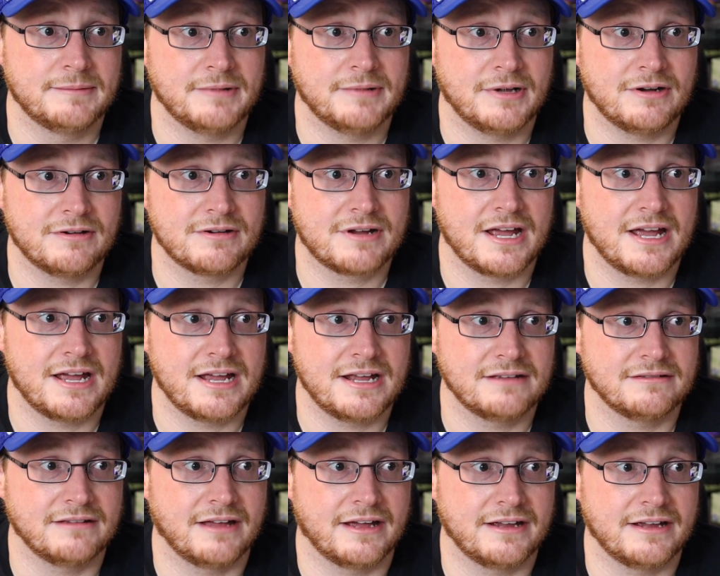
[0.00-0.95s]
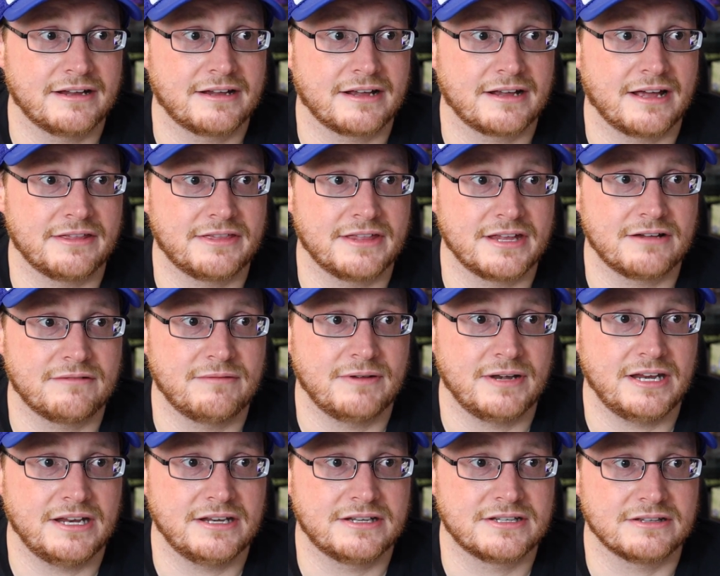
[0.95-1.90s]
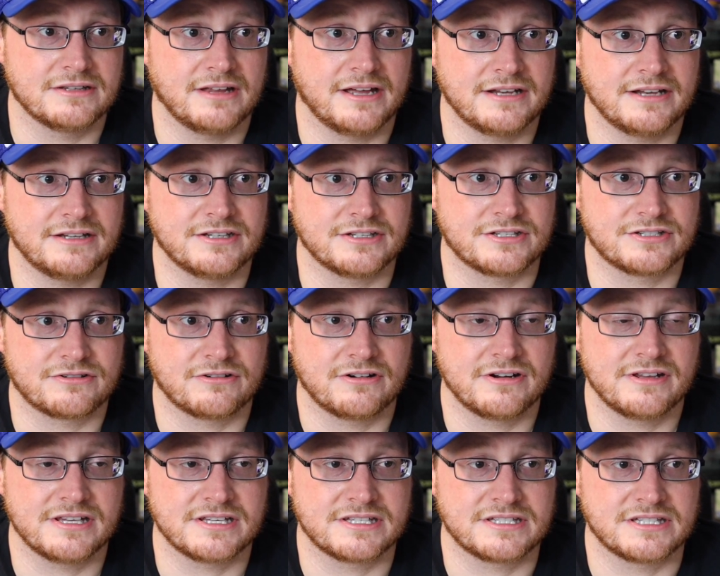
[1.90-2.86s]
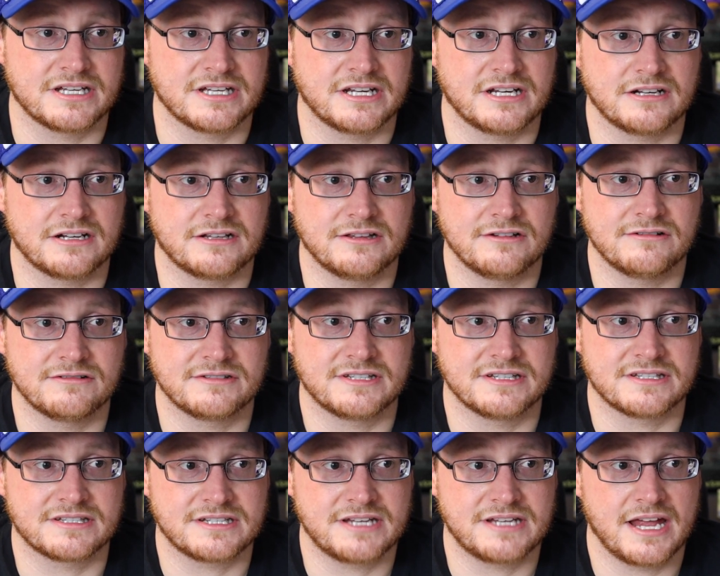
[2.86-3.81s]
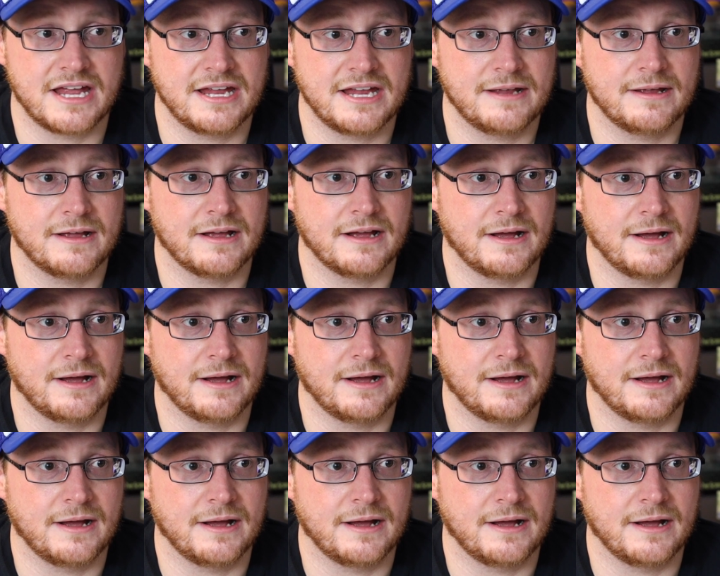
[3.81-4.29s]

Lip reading: okay, like, I think we need to like destroy this thing and close this gate.